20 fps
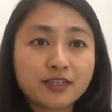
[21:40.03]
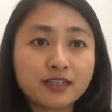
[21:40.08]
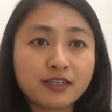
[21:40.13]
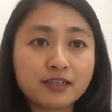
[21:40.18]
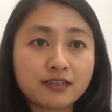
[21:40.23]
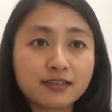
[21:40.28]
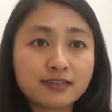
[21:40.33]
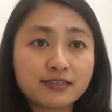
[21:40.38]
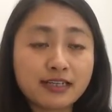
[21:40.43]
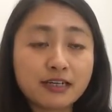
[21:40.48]

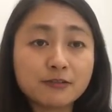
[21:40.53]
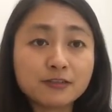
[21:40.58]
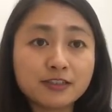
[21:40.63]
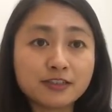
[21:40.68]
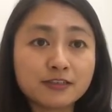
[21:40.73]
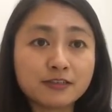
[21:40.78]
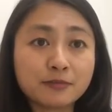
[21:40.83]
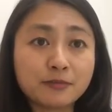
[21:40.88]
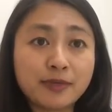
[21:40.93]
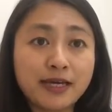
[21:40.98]

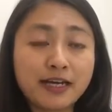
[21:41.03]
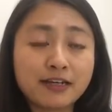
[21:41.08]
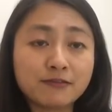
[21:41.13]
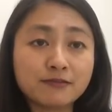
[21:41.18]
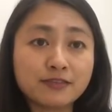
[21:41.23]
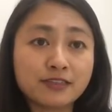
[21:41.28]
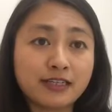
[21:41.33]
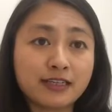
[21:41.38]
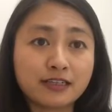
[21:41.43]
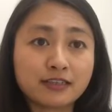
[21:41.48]
thousands of
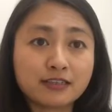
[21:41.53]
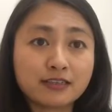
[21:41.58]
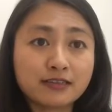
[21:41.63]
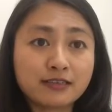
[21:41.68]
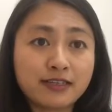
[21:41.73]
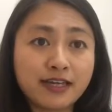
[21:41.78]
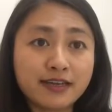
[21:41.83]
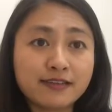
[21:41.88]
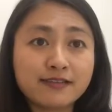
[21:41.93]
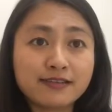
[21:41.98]
pounds, like
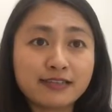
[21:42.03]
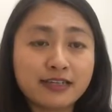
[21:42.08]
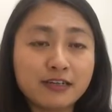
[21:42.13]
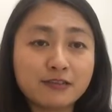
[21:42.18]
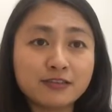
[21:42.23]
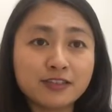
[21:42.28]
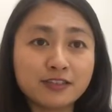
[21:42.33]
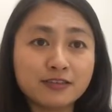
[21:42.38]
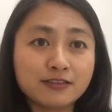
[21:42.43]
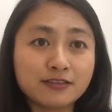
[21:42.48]

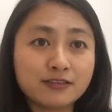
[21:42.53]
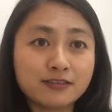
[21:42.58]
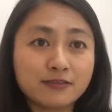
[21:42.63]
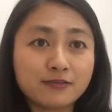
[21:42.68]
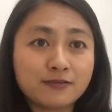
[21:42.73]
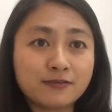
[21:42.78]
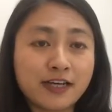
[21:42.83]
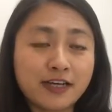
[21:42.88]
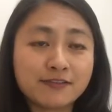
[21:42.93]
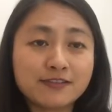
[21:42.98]
10,000,
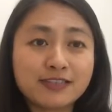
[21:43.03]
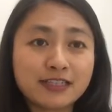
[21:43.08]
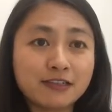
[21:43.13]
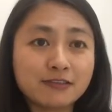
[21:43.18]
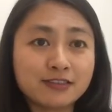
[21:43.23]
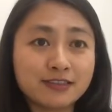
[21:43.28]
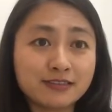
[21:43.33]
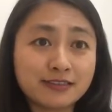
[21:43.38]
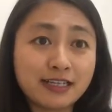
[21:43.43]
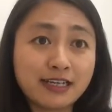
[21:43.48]

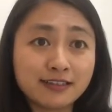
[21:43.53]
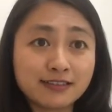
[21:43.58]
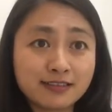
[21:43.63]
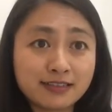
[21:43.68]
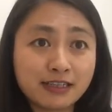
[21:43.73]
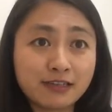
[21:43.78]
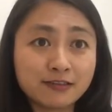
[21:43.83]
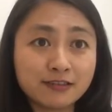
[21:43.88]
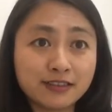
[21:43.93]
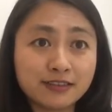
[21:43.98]
5,000,
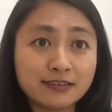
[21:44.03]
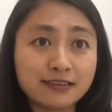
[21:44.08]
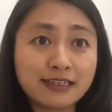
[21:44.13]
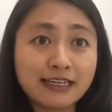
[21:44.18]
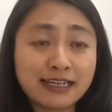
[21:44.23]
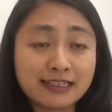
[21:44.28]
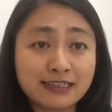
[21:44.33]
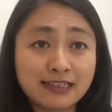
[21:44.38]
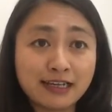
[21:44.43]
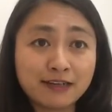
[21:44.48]
10,000,
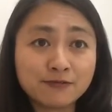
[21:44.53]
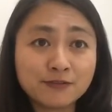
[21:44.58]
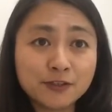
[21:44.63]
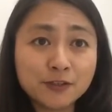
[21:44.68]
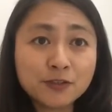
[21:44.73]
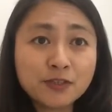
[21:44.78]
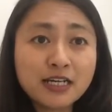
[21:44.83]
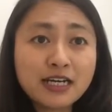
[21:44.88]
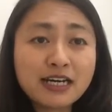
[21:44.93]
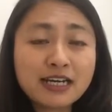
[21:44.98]
that
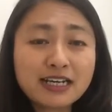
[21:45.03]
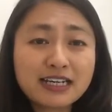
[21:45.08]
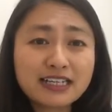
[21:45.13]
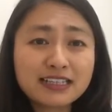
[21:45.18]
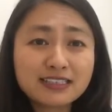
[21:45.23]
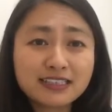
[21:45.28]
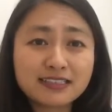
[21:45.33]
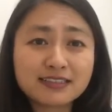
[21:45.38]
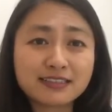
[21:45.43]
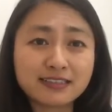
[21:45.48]
level,
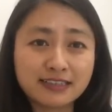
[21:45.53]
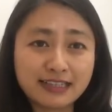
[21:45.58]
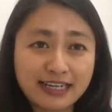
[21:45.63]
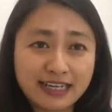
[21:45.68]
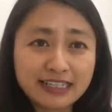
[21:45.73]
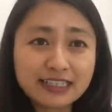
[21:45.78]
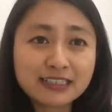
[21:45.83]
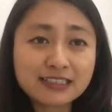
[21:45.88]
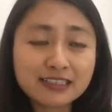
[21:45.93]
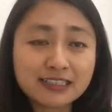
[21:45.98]
it is
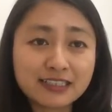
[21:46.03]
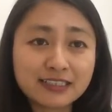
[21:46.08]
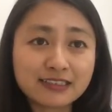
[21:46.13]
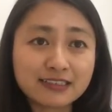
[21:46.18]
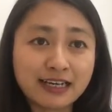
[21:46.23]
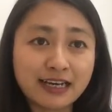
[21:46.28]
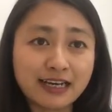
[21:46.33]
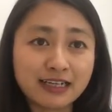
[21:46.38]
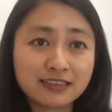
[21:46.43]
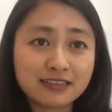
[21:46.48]
likely
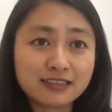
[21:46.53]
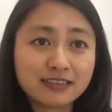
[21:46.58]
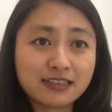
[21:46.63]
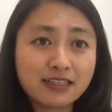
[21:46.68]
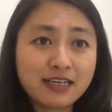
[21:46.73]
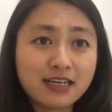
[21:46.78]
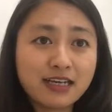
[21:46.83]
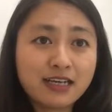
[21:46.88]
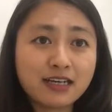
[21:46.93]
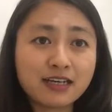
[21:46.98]
that
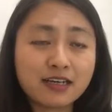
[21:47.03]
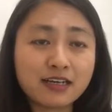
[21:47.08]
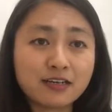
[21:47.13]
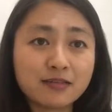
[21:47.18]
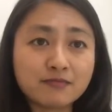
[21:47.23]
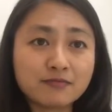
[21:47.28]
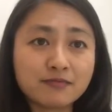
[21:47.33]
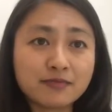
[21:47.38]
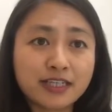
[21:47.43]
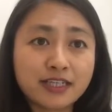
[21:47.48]

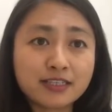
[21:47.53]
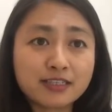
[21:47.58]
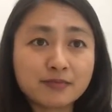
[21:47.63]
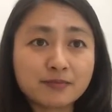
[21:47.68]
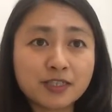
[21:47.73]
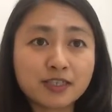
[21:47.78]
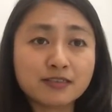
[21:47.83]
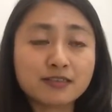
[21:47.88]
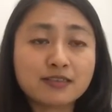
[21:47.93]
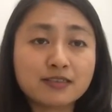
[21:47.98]

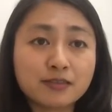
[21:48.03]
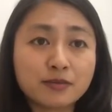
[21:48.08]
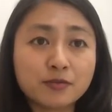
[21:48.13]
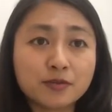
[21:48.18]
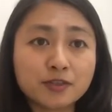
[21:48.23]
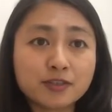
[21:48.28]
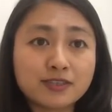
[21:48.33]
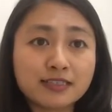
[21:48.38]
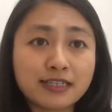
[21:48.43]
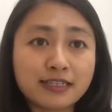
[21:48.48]
HMRC
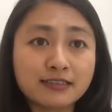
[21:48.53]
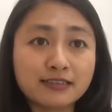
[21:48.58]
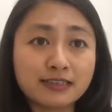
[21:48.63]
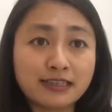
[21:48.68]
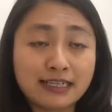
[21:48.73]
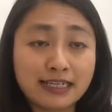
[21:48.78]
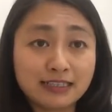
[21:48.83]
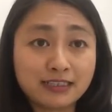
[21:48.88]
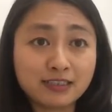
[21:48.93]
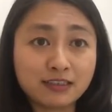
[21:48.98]
will send a
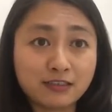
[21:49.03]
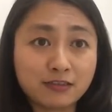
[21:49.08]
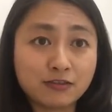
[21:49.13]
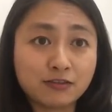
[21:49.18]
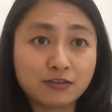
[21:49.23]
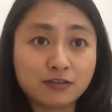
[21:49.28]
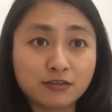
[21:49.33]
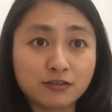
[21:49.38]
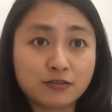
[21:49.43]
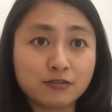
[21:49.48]
letter
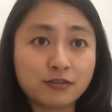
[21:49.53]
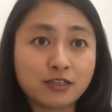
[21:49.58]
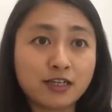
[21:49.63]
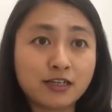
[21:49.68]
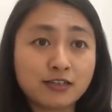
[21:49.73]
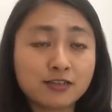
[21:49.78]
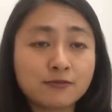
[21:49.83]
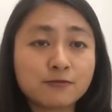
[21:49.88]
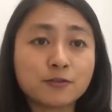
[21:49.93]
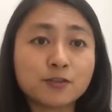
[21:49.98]
to you,
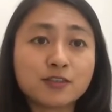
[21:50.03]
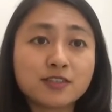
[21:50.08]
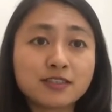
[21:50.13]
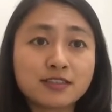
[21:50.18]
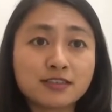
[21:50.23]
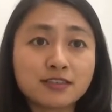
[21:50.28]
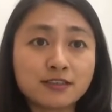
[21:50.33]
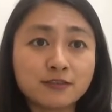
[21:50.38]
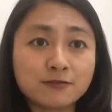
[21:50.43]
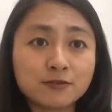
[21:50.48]
ask for
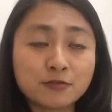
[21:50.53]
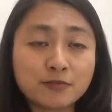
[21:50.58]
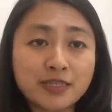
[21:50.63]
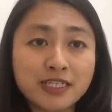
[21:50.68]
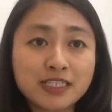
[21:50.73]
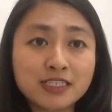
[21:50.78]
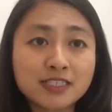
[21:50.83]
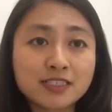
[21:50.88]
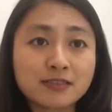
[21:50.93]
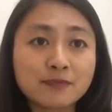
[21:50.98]
certain
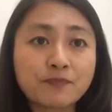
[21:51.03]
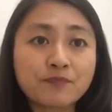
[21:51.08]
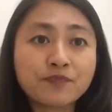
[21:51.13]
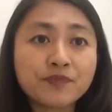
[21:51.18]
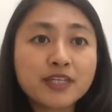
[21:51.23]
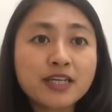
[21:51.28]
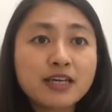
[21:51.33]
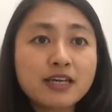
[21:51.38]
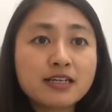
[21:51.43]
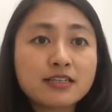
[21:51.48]
information.
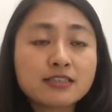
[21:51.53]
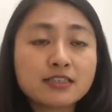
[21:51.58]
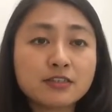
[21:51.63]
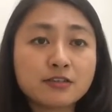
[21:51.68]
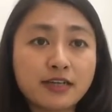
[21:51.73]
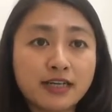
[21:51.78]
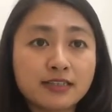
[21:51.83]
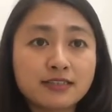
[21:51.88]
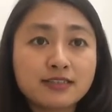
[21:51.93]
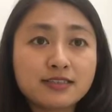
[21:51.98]

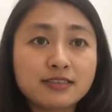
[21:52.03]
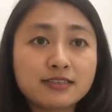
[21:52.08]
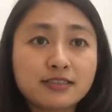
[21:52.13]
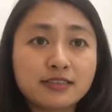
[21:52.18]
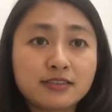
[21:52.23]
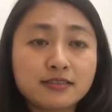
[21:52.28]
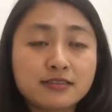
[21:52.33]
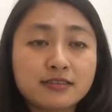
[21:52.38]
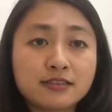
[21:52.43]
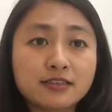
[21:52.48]
So at this
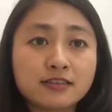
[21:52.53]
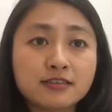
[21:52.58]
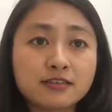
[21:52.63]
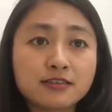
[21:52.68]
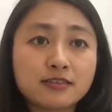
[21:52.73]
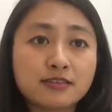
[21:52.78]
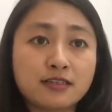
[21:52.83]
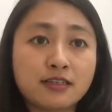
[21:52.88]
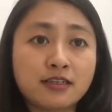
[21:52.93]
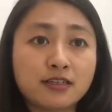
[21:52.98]

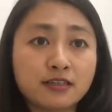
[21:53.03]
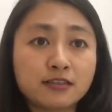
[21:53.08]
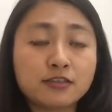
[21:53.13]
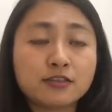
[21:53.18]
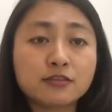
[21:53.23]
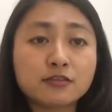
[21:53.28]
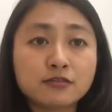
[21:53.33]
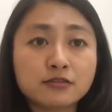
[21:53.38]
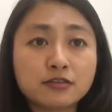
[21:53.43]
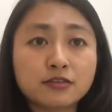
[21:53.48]
instance,
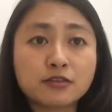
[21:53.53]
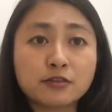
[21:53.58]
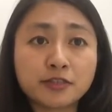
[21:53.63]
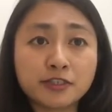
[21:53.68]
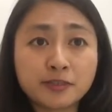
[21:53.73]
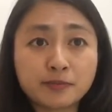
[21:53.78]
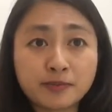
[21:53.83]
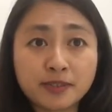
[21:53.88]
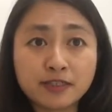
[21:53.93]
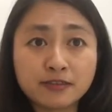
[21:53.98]
do
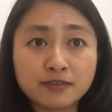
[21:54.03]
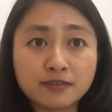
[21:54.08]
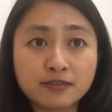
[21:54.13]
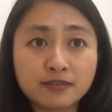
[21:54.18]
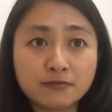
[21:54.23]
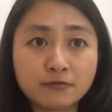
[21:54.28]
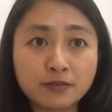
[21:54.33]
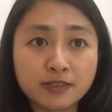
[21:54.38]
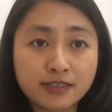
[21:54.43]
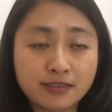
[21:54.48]
correspond
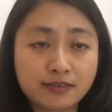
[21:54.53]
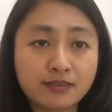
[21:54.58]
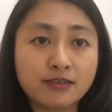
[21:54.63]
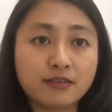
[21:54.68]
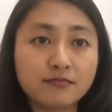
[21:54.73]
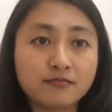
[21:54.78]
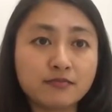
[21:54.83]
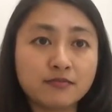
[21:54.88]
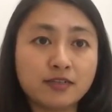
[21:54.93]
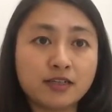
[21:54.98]
with
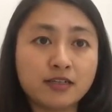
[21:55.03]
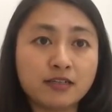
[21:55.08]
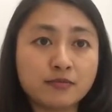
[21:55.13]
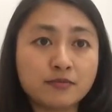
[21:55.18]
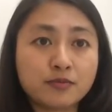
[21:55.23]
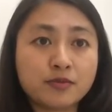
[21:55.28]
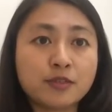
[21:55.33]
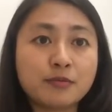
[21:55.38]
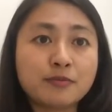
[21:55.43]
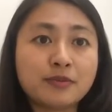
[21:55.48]
them
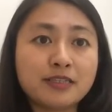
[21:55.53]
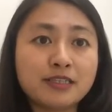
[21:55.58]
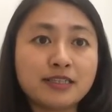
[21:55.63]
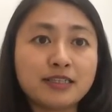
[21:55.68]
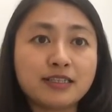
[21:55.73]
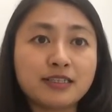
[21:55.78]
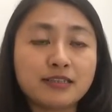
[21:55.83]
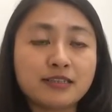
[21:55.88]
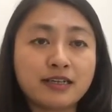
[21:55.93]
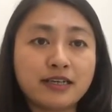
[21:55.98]

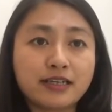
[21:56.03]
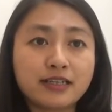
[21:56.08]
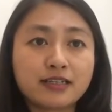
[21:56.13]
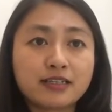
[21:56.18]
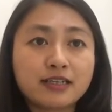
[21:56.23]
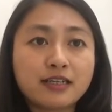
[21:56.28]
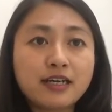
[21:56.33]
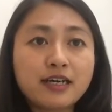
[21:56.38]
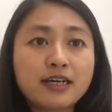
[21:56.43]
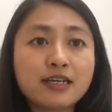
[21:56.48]
properly,
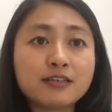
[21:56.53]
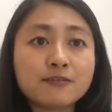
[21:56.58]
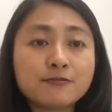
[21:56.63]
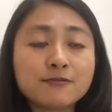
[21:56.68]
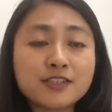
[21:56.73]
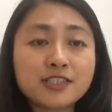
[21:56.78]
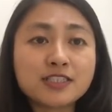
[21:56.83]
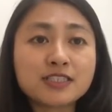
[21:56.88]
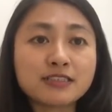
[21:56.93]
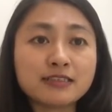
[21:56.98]
like
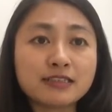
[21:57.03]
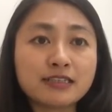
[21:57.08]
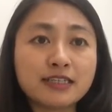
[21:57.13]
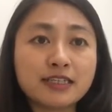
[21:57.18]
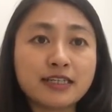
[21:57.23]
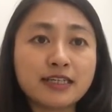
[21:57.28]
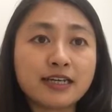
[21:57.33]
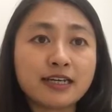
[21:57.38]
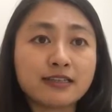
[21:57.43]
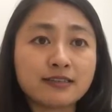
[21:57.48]

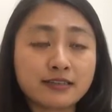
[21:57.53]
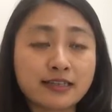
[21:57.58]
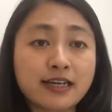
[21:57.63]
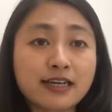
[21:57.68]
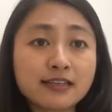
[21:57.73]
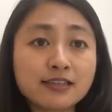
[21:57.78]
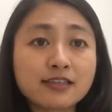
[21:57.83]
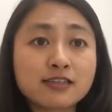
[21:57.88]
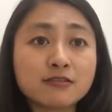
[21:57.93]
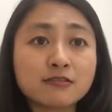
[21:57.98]
efficiently, and
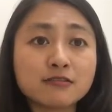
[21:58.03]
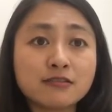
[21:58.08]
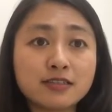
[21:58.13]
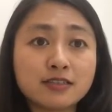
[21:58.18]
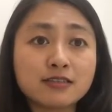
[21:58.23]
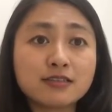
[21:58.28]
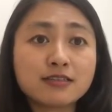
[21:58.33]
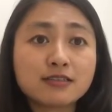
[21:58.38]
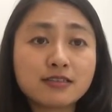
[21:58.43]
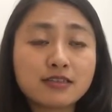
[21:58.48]
get through
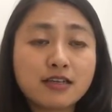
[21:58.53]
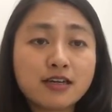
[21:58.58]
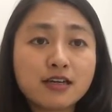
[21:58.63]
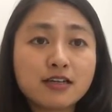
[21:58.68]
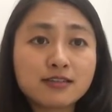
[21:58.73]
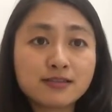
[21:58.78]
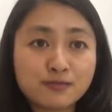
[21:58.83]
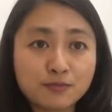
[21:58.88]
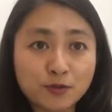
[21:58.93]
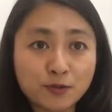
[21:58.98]
this
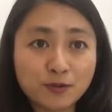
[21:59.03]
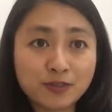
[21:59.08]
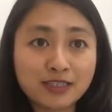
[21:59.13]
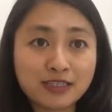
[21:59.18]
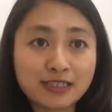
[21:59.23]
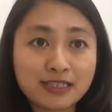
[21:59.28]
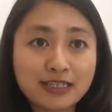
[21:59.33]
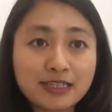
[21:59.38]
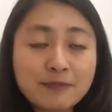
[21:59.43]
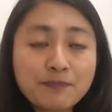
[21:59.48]

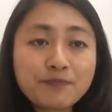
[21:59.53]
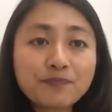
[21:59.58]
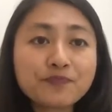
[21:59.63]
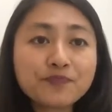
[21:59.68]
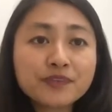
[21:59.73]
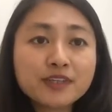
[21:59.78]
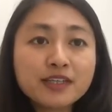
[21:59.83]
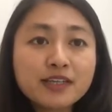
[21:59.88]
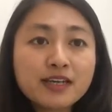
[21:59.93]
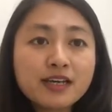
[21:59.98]
smoothly.
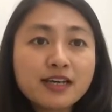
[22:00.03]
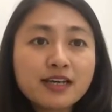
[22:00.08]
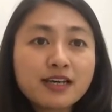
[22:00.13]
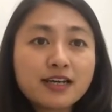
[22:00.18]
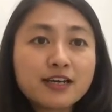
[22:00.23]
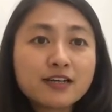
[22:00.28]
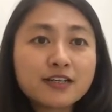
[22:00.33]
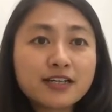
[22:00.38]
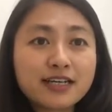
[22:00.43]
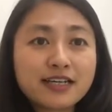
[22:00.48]

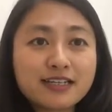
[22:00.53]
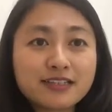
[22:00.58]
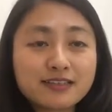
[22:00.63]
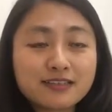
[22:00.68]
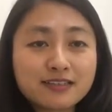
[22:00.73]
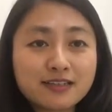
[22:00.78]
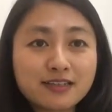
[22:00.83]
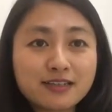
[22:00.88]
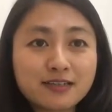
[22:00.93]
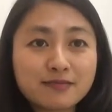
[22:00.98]

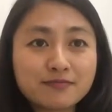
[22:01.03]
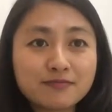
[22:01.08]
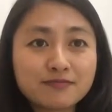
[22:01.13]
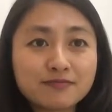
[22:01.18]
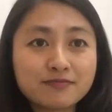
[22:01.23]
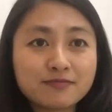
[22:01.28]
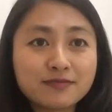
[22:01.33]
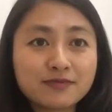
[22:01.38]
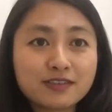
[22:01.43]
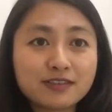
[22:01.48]
Okay,
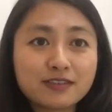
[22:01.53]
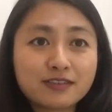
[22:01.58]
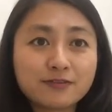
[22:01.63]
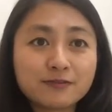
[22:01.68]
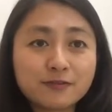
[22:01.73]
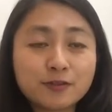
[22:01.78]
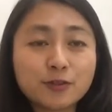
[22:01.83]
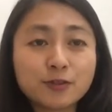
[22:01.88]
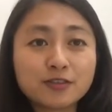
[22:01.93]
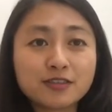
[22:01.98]

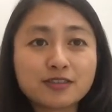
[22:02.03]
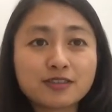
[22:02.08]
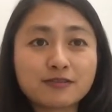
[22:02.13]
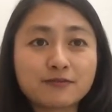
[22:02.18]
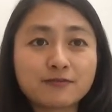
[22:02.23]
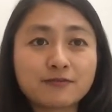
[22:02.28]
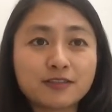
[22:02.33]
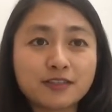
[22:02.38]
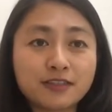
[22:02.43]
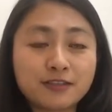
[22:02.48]
of course,
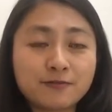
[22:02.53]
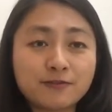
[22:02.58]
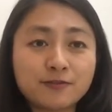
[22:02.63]
if